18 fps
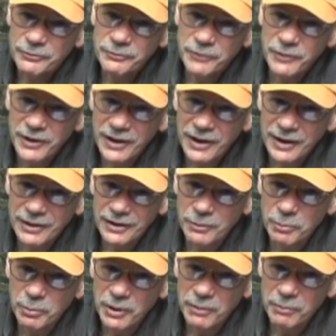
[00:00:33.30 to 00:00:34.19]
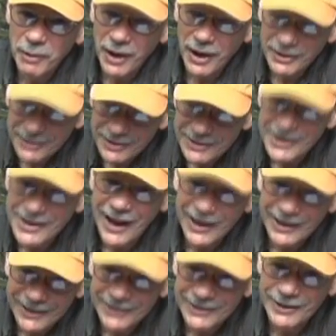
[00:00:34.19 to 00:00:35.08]
Forget the big boxes.
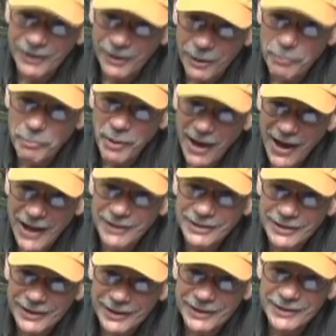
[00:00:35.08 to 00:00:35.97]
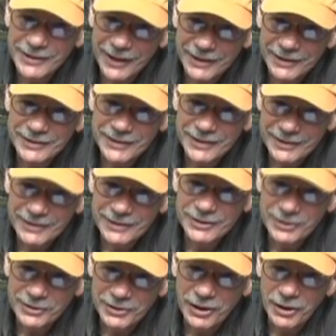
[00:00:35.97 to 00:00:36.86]
Not that they're a bad thing. They,
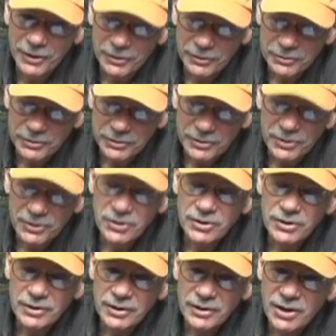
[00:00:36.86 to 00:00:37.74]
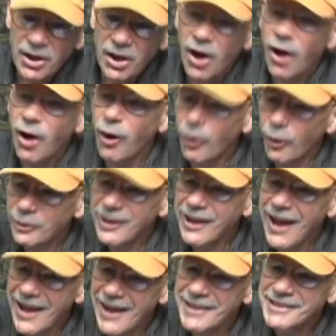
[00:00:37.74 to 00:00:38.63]
you know. Hold
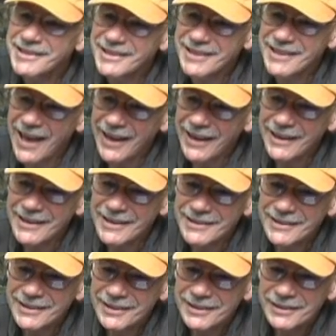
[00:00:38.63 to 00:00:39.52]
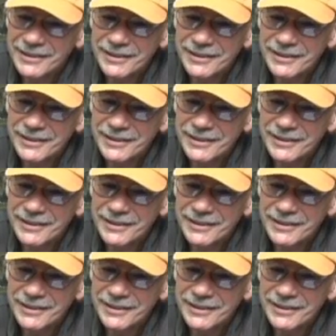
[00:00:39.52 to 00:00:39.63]
on a second.